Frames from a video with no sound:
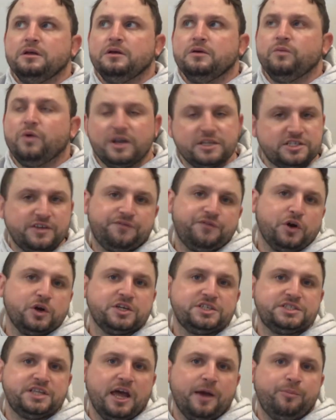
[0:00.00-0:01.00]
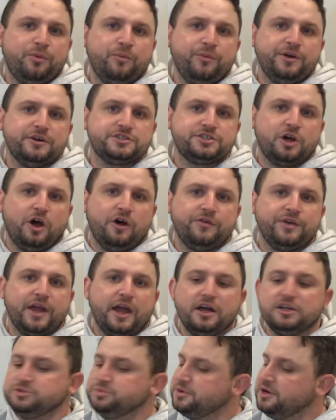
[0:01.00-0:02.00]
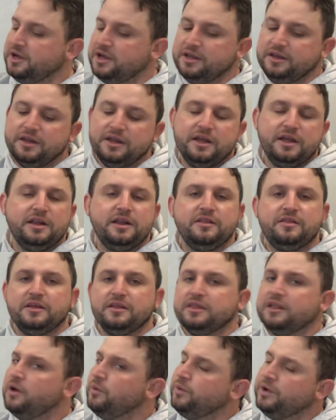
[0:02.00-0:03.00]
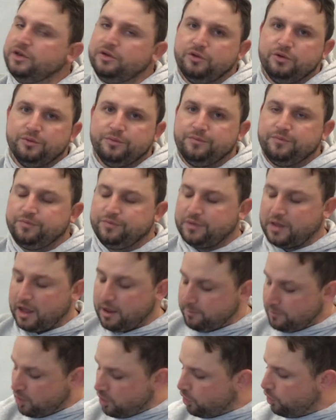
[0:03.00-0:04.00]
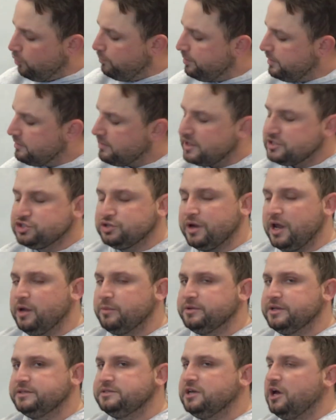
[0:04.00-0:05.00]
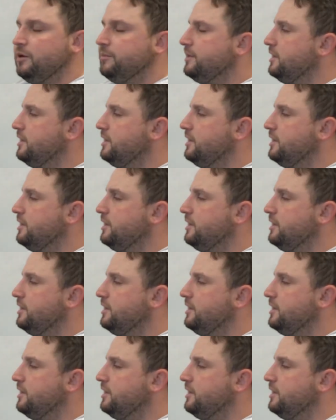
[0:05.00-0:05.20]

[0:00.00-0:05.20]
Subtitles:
What is the first step when we are solving algebra in anything that we do? I'm hoping that you're able to tell